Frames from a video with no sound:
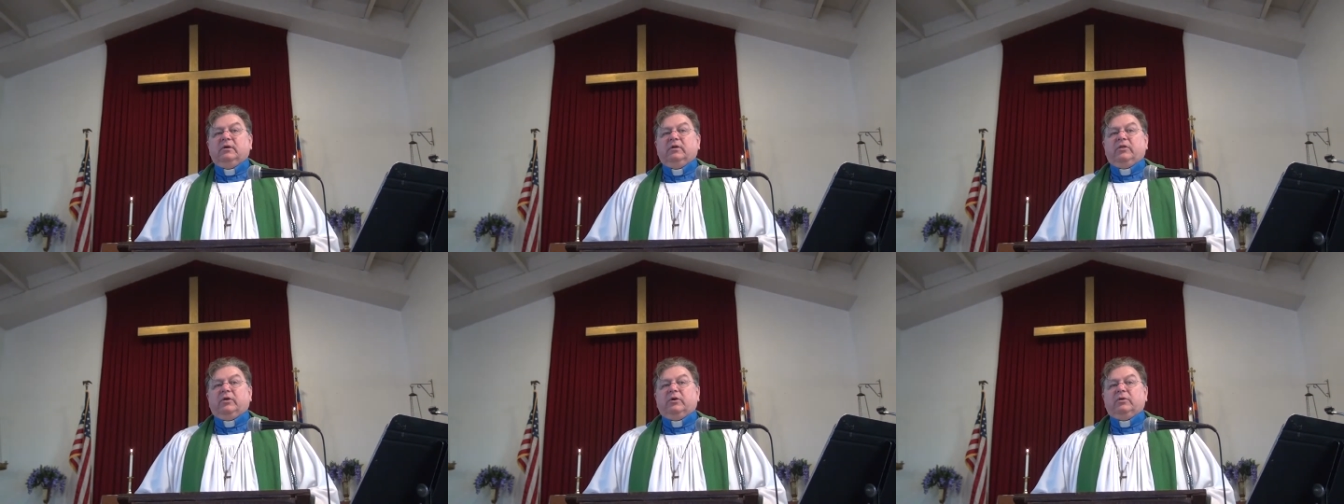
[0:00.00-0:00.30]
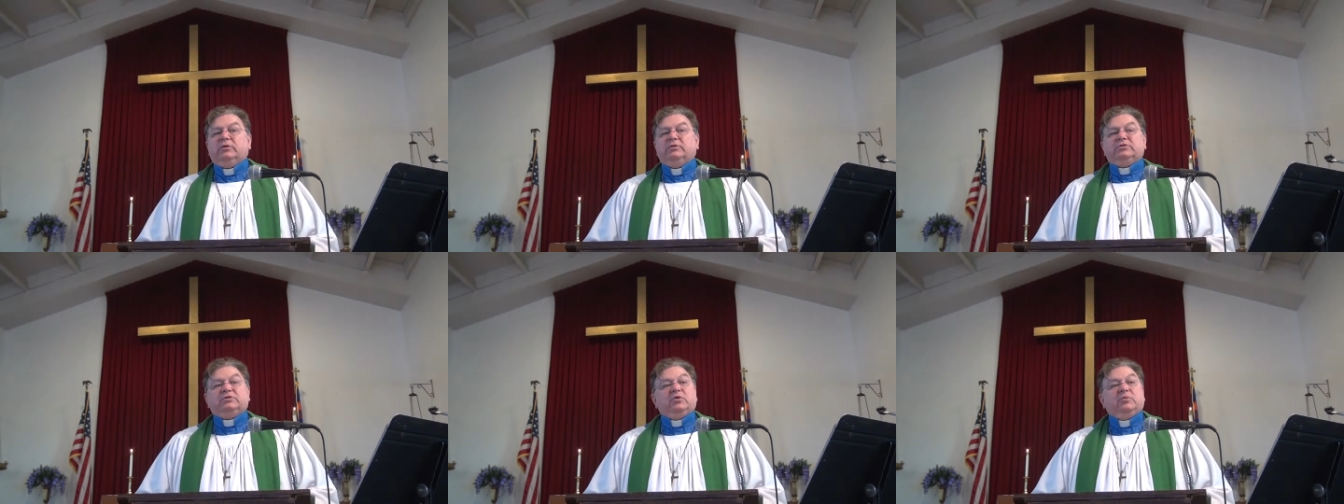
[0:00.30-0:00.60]

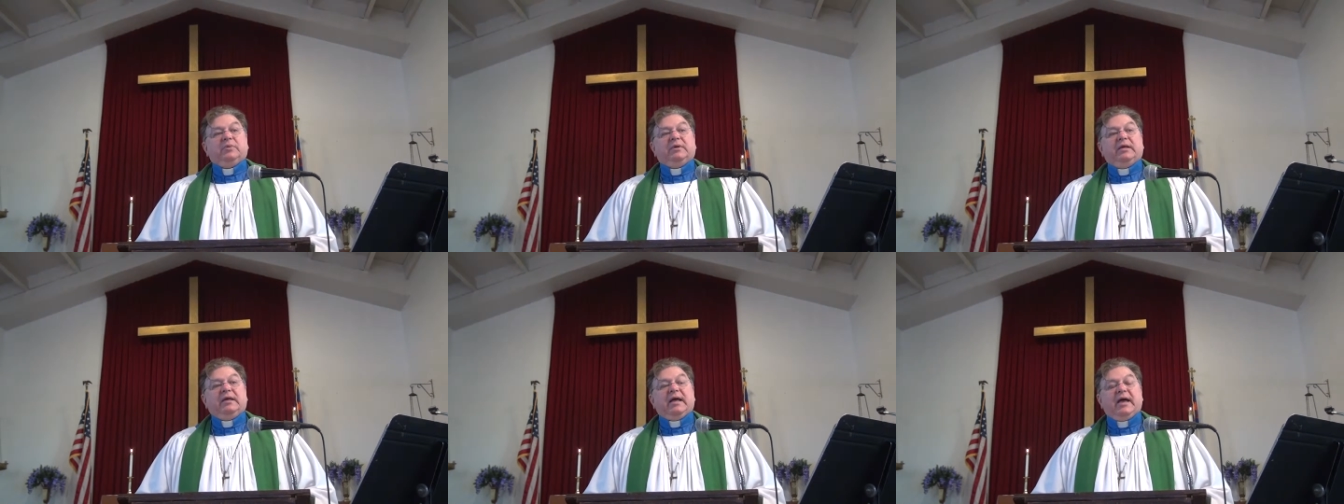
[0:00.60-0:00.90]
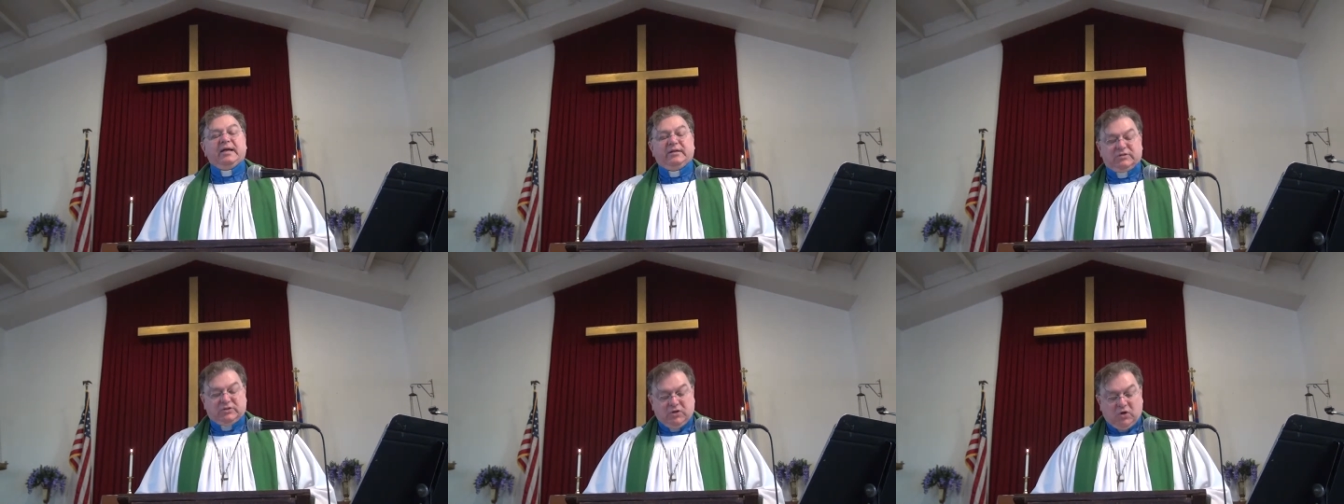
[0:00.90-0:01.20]
those whom he
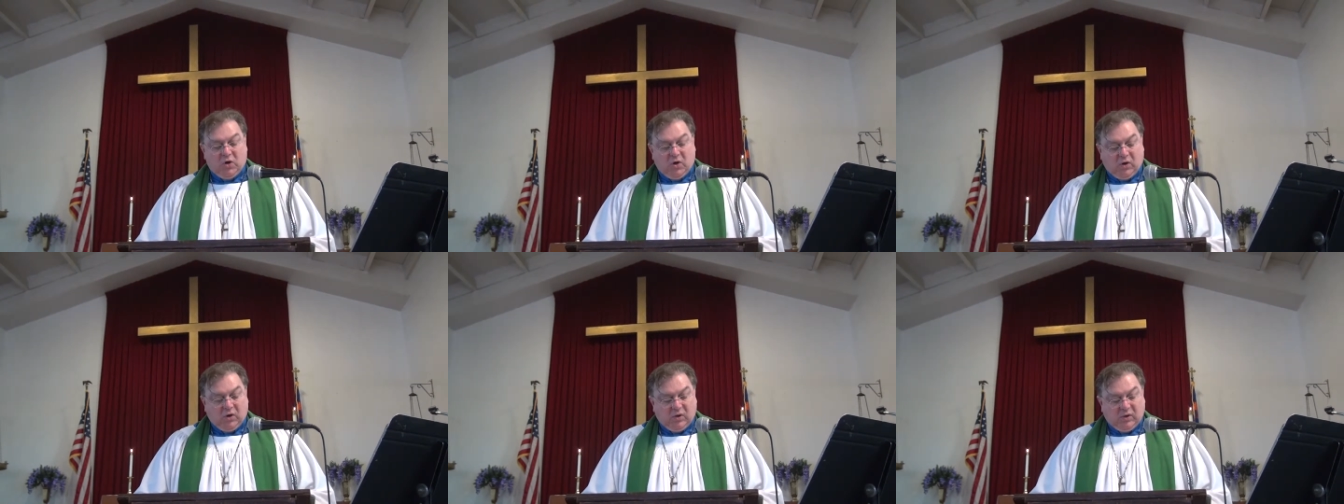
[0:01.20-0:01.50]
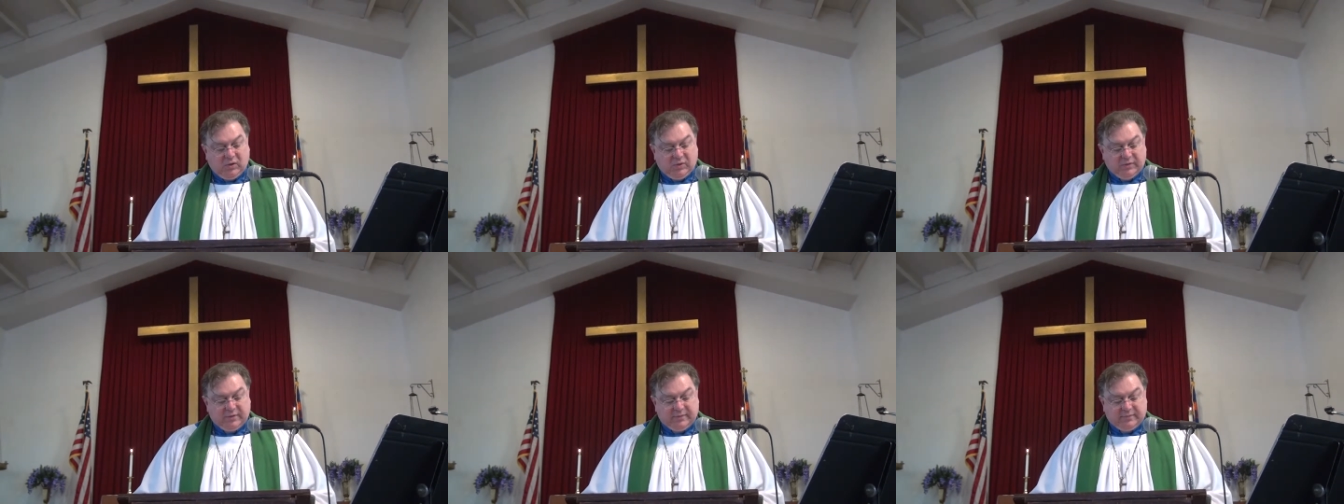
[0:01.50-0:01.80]
has
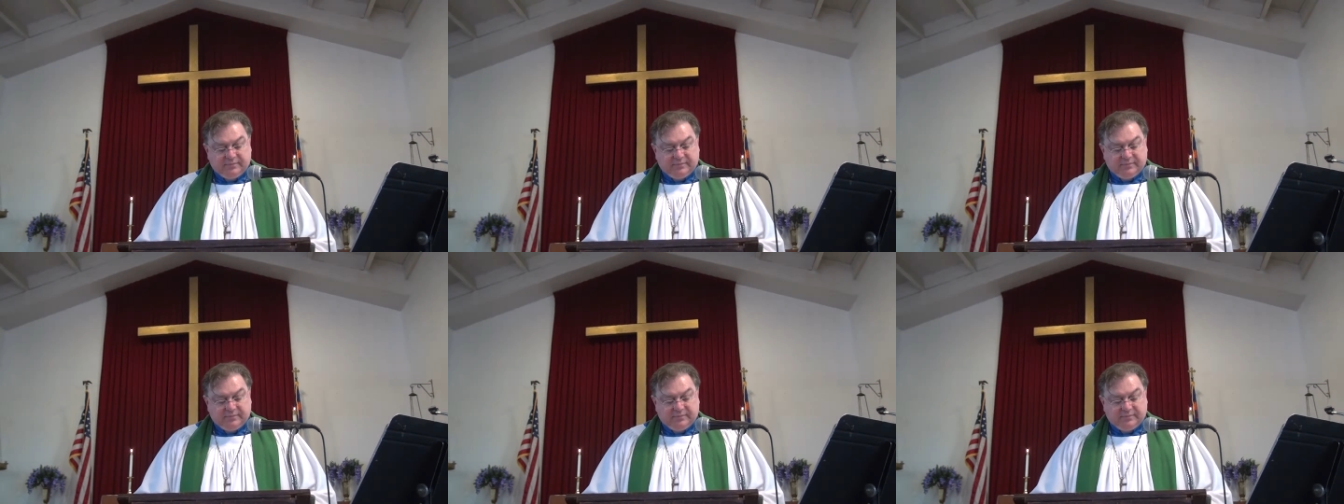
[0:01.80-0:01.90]
called.